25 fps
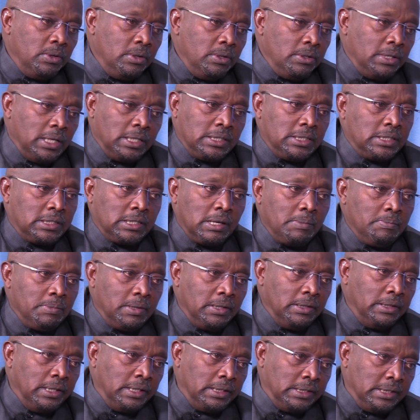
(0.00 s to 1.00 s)
That is
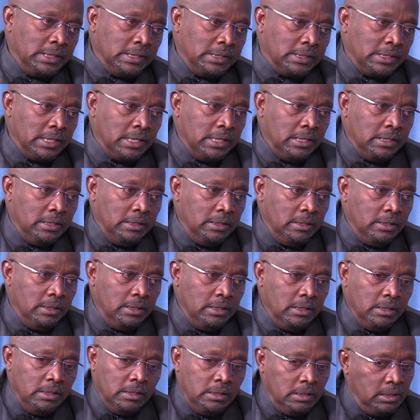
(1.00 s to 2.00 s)
something that he said
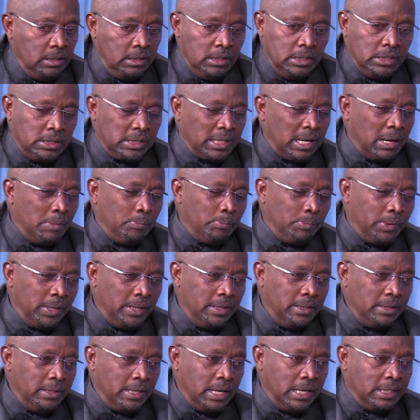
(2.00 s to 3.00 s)
in his
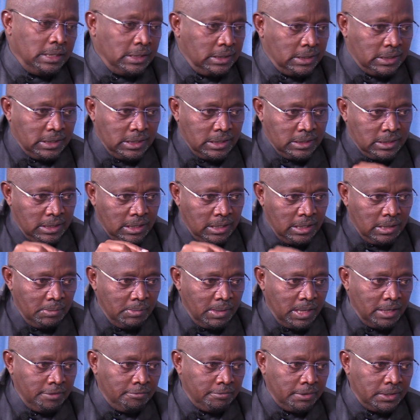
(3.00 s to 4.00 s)
campaign, and it is in the
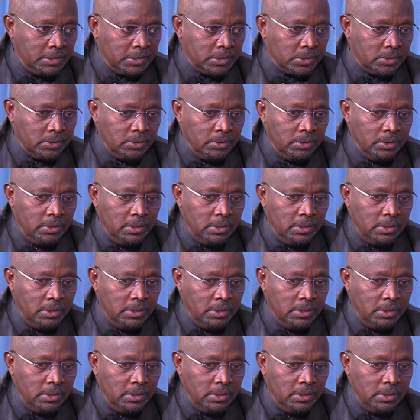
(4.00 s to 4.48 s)
manifesto.